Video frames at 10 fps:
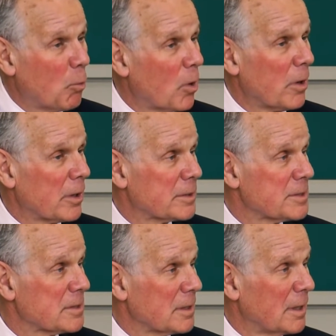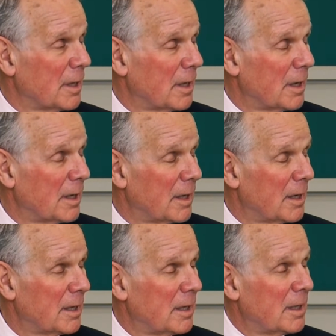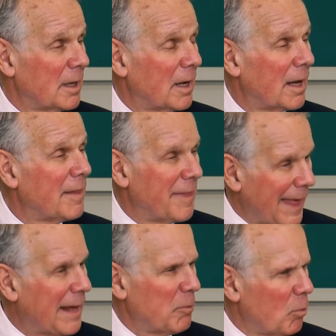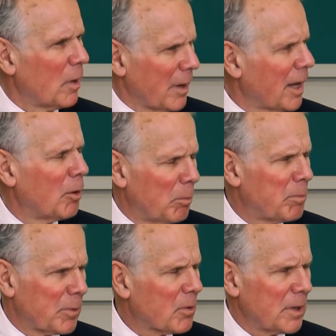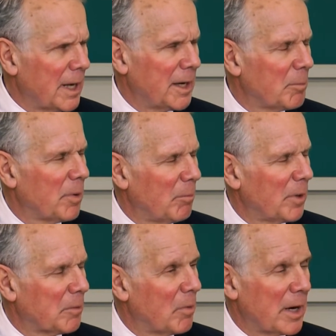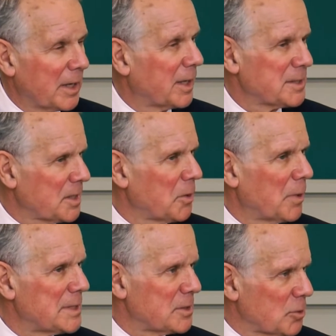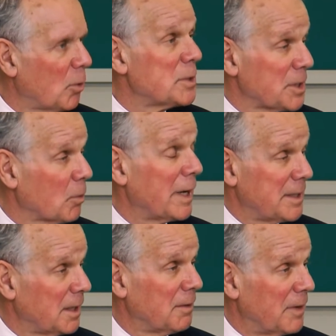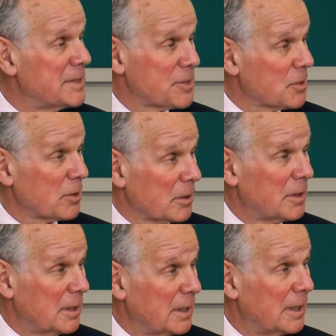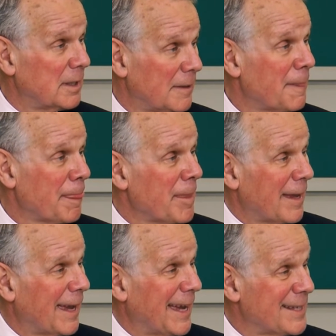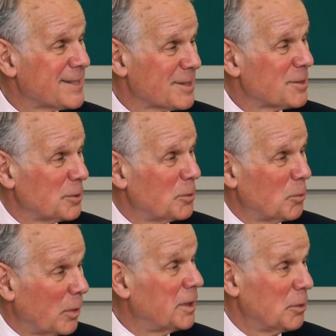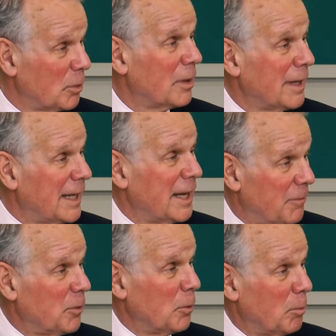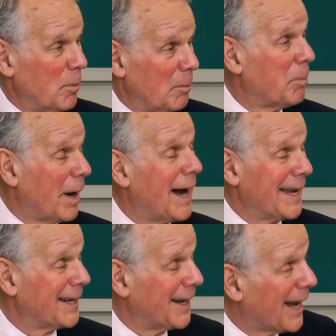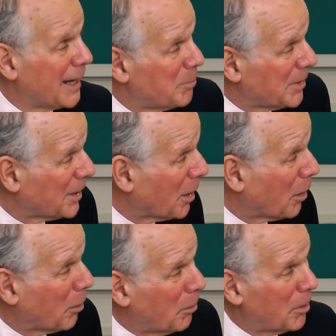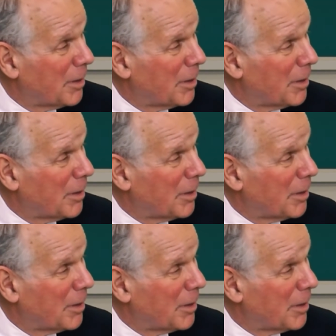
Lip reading: works, that will help create a public market, because otherwise there's always a great deal of uncertainty as to if you buy in an IPO,